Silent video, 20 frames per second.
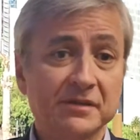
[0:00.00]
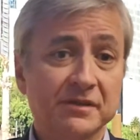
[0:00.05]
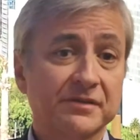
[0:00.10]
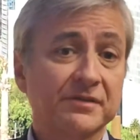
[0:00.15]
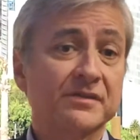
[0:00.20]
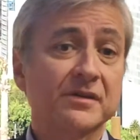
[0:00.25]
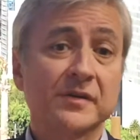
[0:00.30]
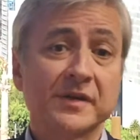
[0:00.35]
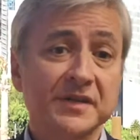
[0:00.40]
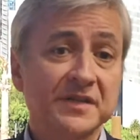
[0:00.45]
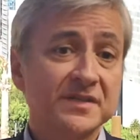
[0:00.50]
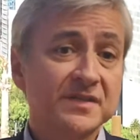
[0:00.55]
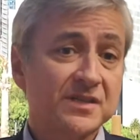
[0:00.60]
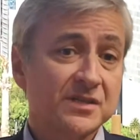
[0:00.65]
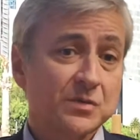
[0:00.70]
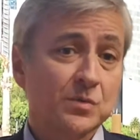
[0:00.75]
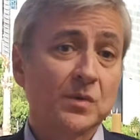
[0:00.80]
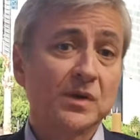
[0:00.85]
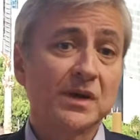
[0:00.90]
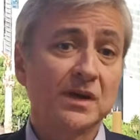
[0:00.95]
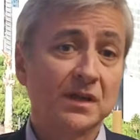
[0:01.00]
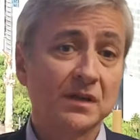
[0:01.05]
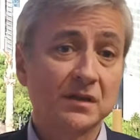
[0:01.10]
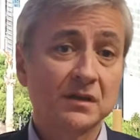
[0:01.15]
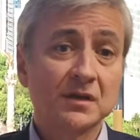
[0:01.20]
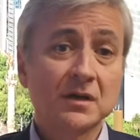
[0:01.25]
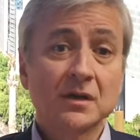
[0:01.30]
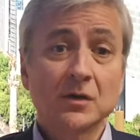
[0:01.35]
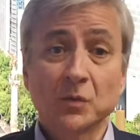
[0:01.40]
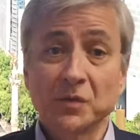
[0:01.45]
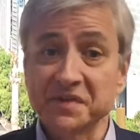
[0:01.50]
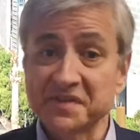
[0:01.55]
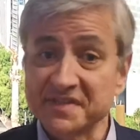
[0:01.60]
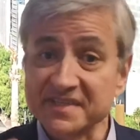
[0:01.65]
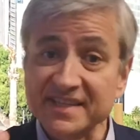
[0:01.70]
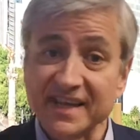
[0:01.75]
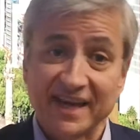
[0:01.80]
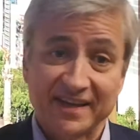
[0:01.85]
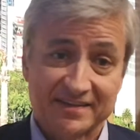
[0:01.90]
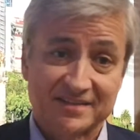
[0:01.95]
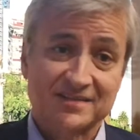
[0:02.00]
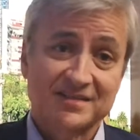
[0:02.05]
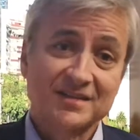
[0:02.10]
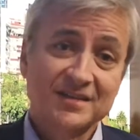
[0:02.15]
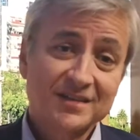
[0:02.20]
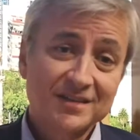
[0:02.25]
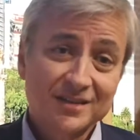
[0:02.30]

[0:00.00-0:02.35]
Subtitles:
authorities as well with SAT,